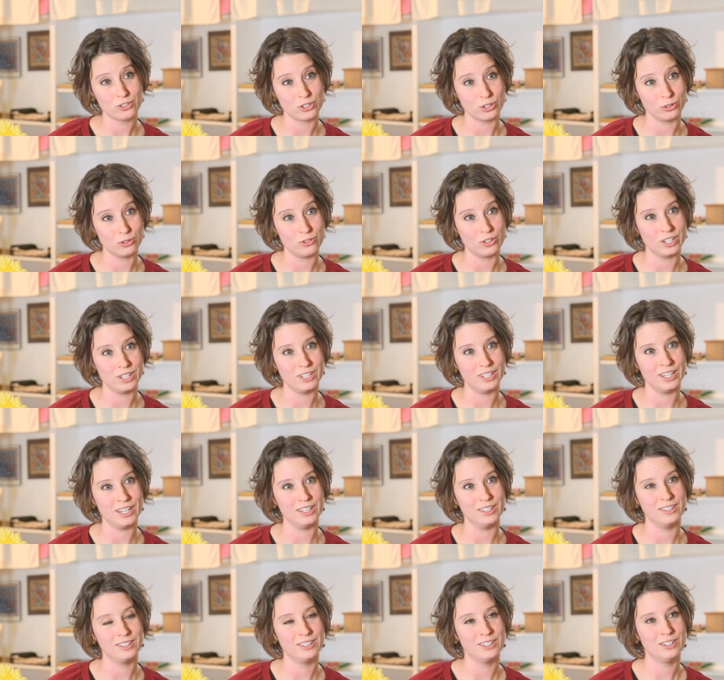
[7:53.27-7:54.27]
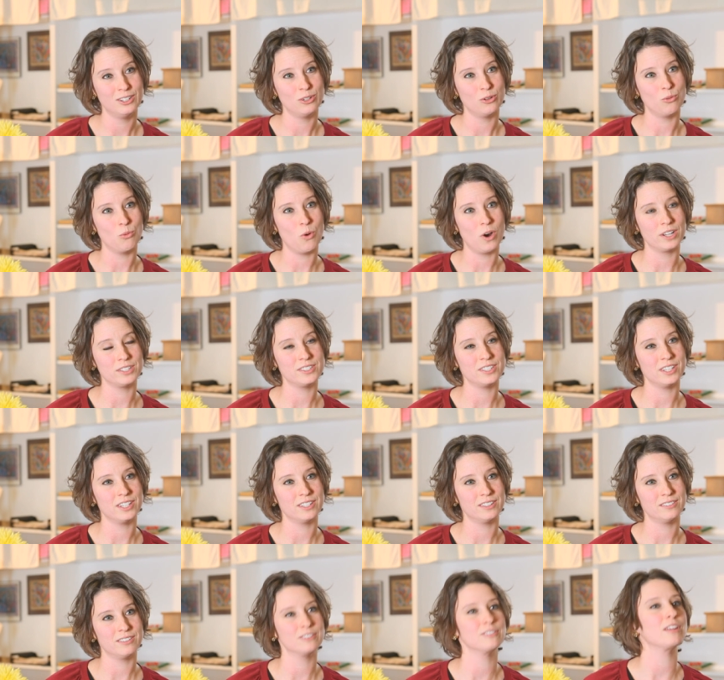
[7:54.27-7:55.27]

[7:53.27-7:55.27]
children and wanting,